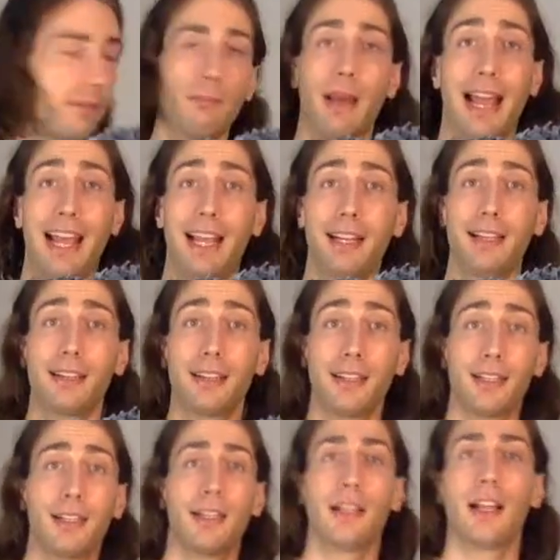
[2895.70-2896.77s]
bag.
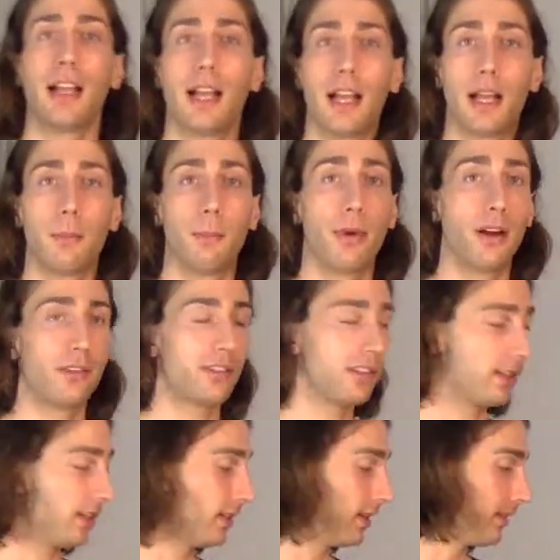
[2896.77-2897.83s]
But
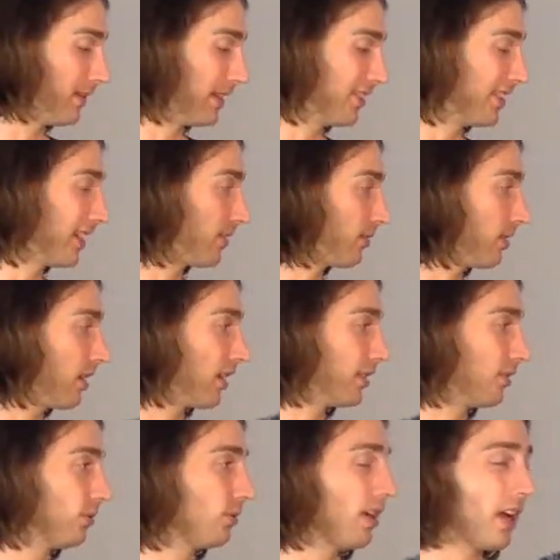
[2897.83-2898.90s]
in general, I
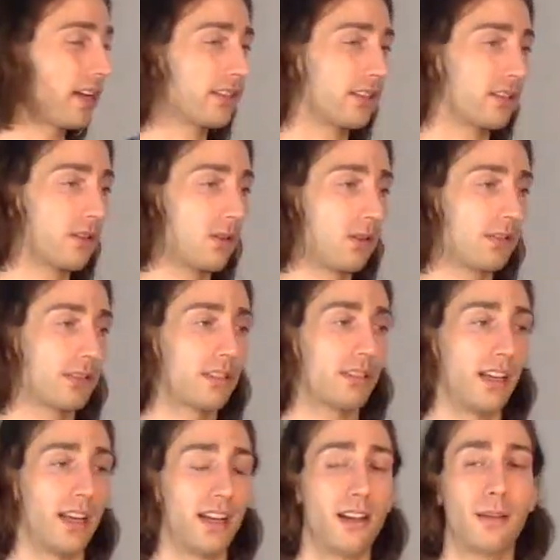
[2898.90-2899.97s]
do like the
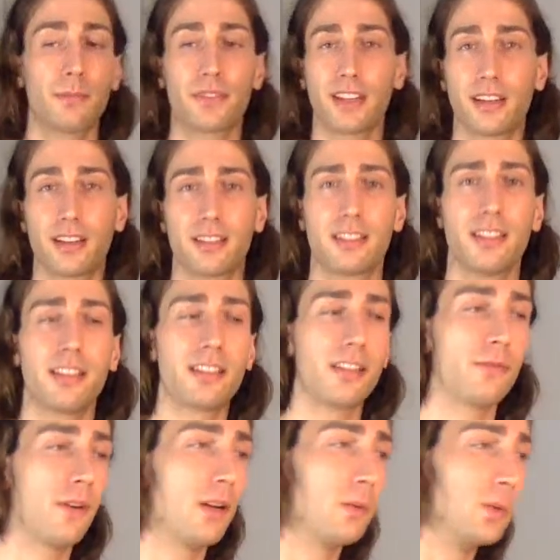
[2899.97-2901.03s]
concept, and I think
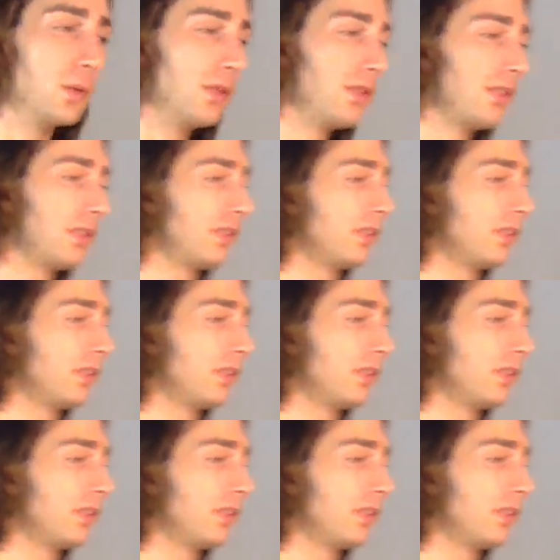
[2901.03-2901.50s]
if I would